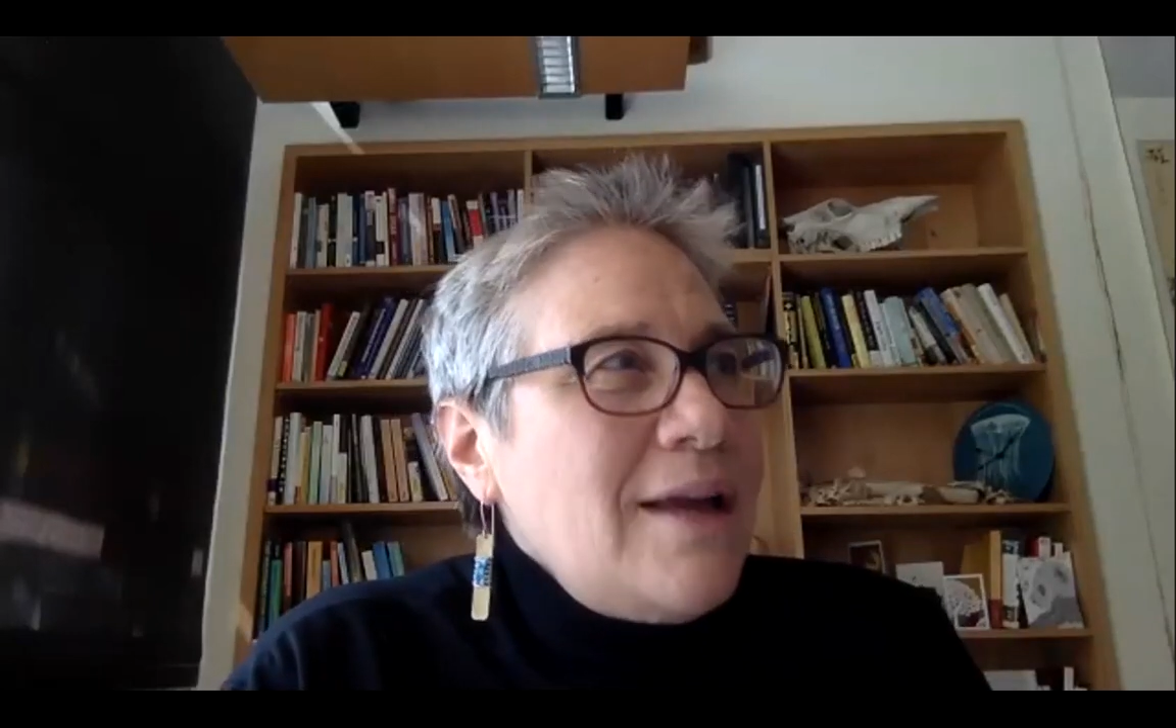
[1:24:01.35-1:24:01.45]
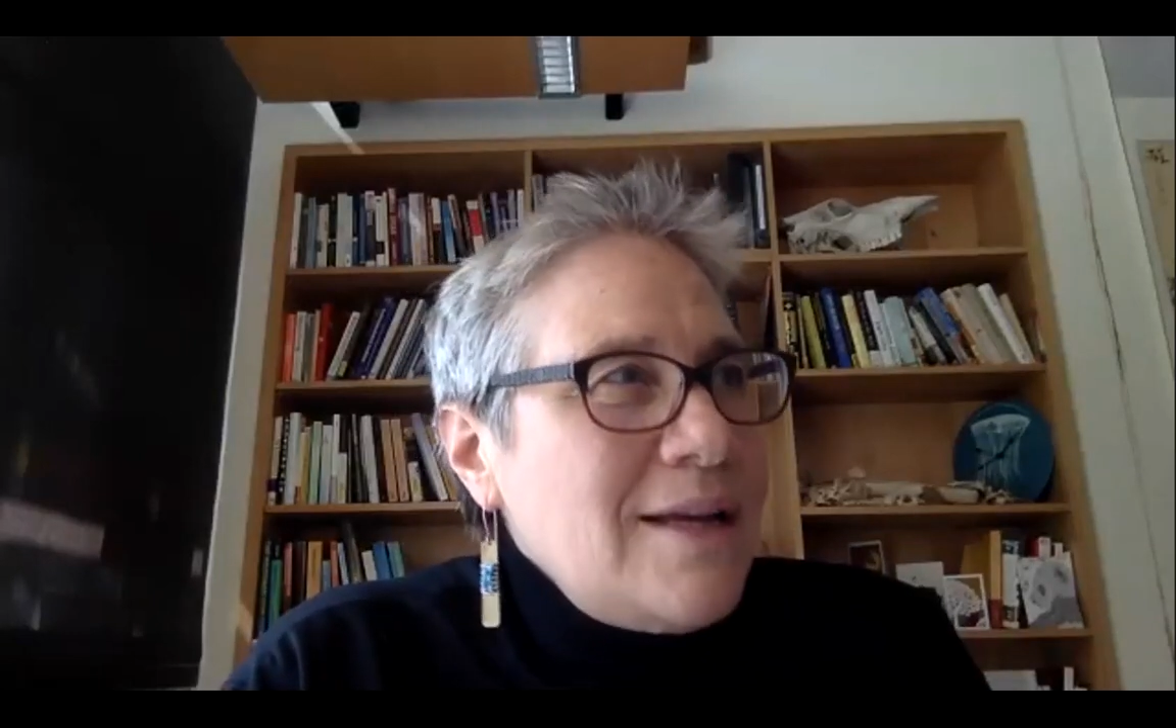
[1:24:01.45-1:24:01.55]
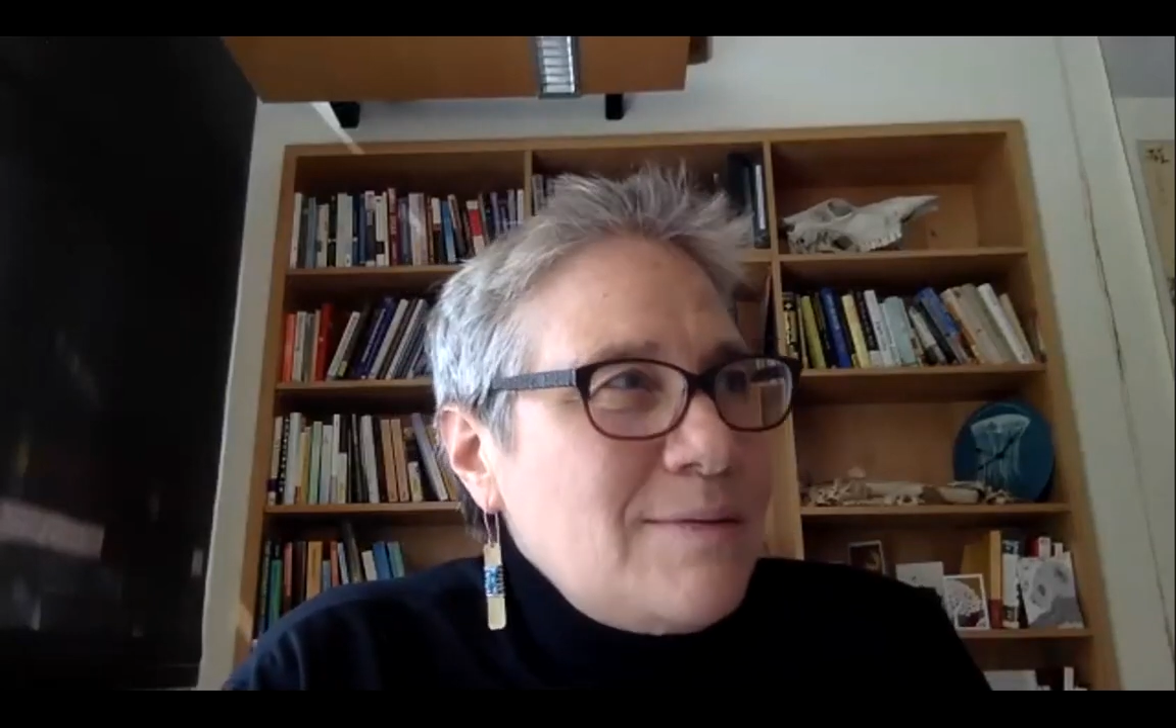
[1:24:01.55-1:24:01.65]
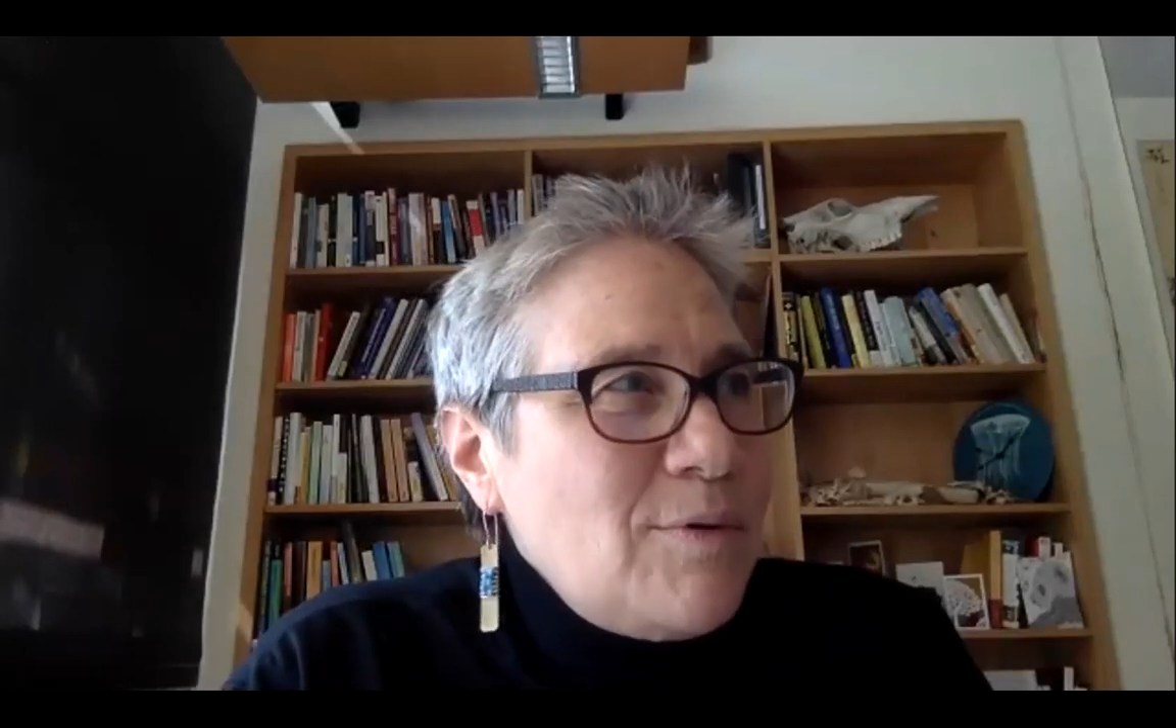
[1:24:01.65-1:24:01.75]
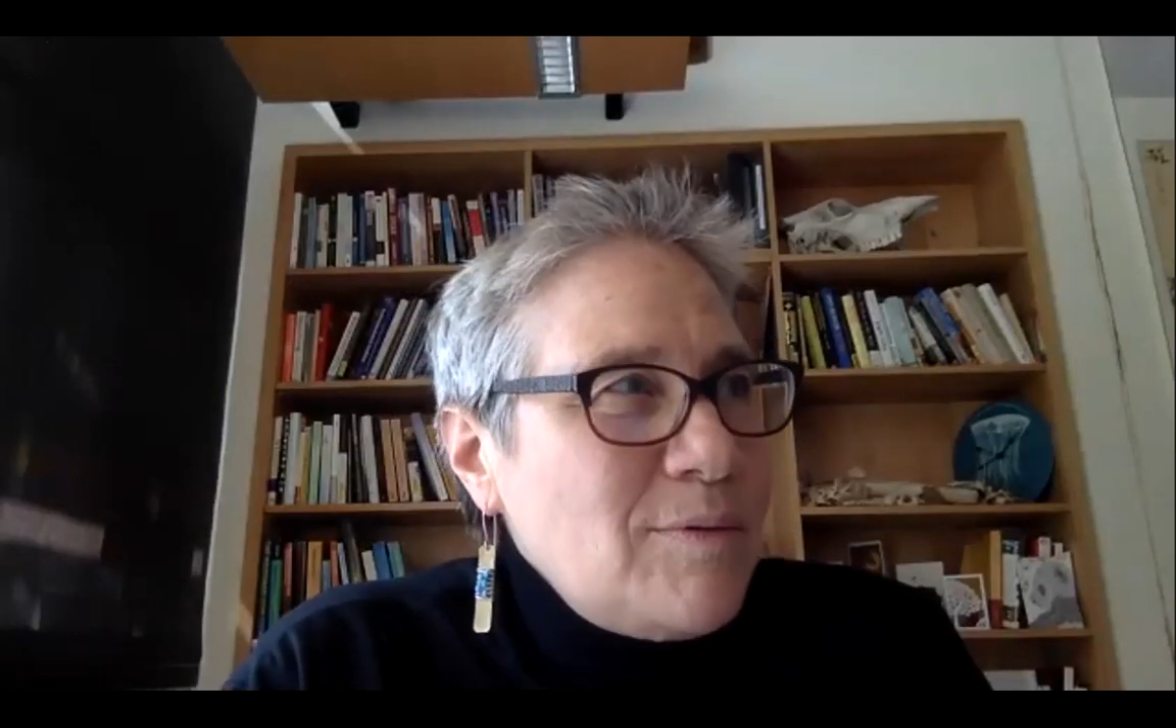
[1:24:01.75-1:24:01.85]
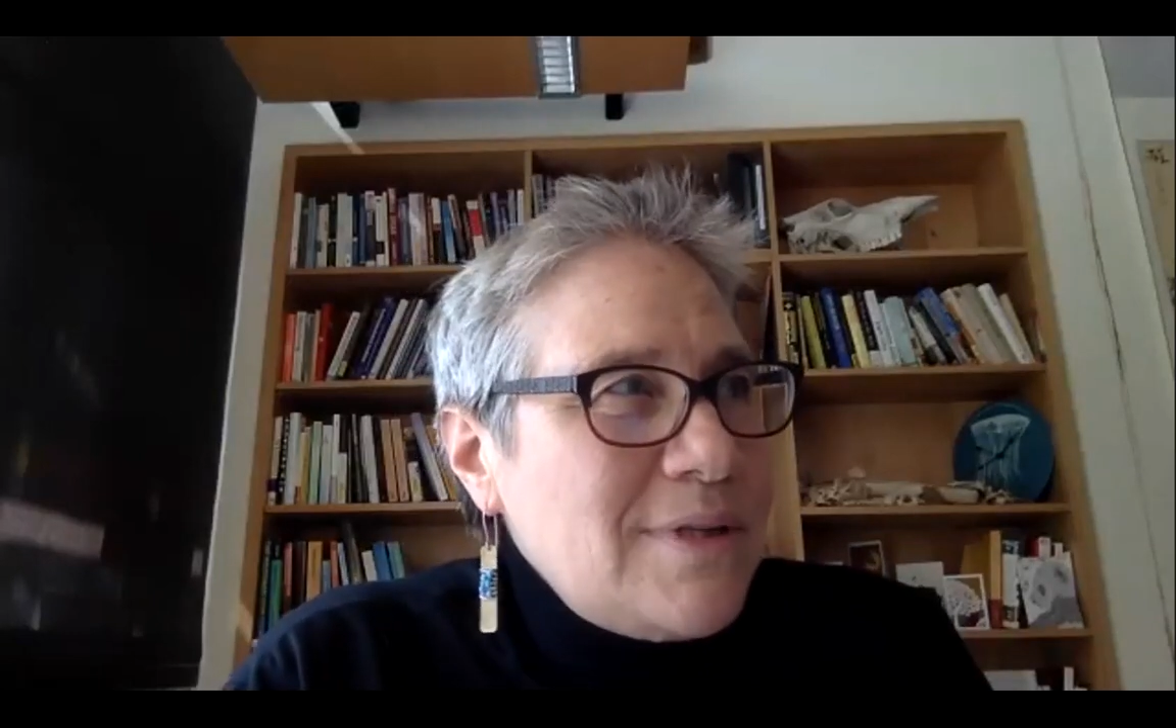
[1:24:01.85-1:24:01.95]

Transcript: kids more